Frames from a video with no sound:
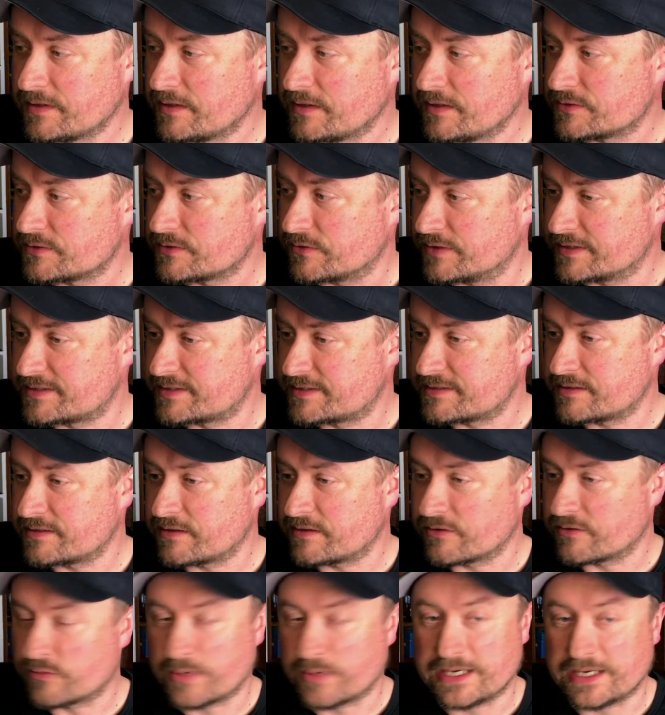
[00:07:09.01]
So this is
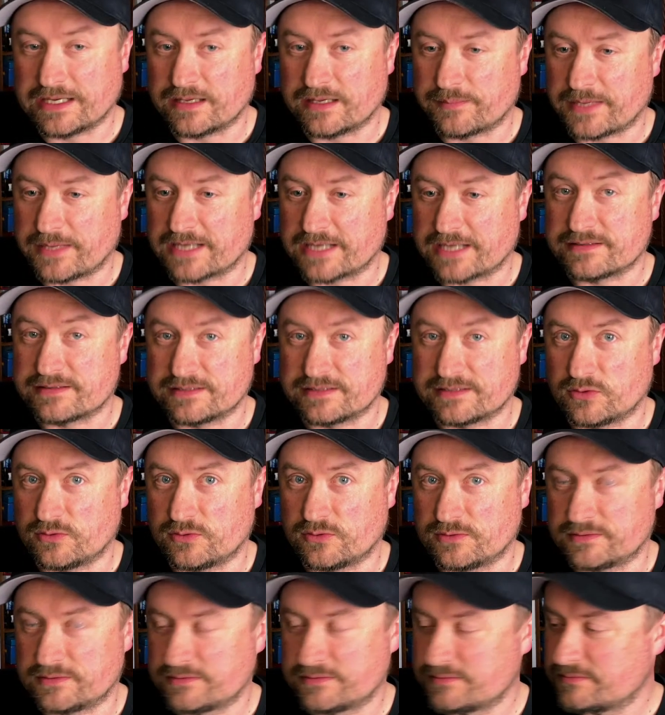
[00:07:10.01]
another way to get back to the
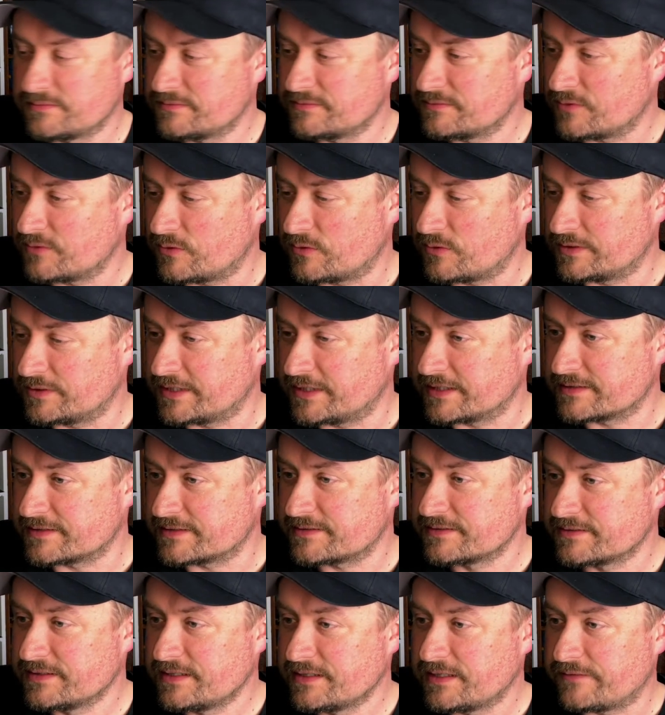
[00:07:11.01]
old links.